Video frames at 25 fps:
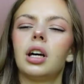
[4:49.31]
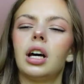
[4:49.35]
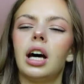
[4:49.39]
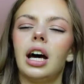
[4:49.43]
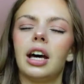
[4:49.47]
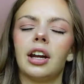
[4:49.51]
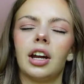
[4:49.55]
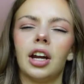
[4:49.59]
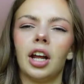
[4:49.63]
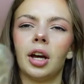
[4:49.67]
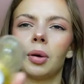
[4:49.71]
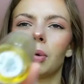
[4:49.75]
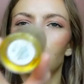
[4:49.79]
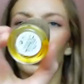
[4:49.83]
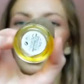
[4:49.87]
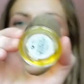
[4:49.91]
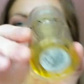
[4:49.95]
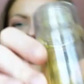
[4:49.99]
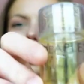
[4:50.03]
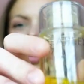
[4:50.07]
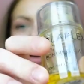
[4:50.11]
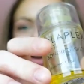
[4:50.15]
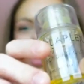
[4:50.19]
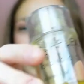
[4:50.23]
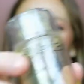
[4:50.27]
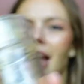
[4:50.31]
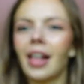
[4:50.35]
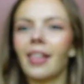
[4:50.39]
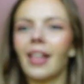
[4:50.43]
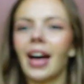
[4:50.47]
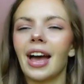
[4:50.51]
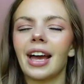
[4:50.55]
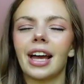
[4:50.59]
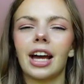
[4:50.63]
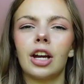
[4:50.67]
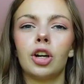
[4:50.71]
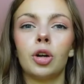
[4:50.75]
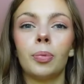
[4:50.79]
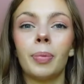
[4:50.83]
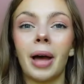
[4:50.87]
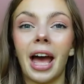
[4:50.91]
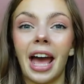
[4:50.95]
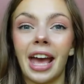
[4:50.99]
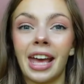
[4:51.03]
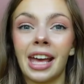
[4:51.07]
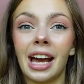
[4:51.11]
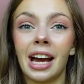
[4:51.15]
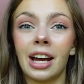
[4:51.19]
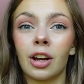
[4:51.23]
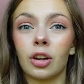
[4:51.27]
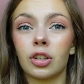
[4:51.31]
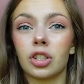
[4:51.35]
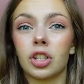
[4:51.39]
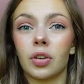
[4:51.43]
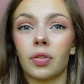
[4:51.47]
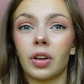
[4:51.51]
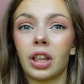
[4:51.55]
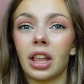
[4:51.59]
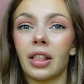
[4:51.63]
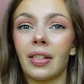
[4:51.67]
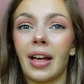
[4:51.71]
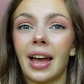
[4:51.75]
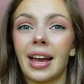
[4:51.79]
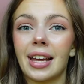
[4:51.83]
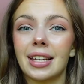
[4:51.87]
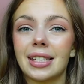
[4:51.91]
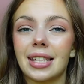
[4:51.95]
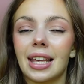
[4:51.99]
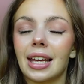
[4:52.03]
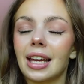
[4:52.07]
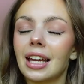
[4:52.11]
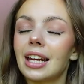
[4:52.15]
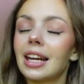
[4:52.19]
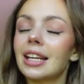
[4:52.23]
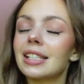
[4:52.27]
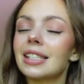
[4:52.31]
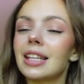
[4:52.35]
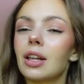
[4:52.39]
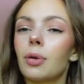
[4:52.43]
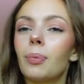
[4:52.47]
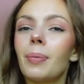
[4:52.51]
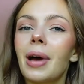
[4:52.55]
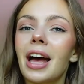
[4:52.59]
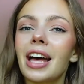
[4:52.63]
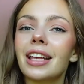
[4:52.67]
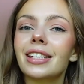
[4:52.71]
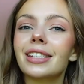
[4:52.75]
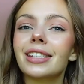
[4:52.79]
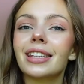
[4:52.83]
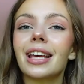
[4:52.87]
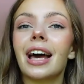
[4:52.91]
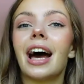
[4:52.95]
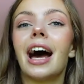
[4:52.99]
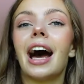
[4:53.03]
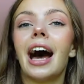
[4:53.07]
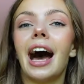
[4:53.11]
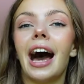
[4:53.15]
I don't know. The oil I like, and number 8 I also really like as like a nice little mask.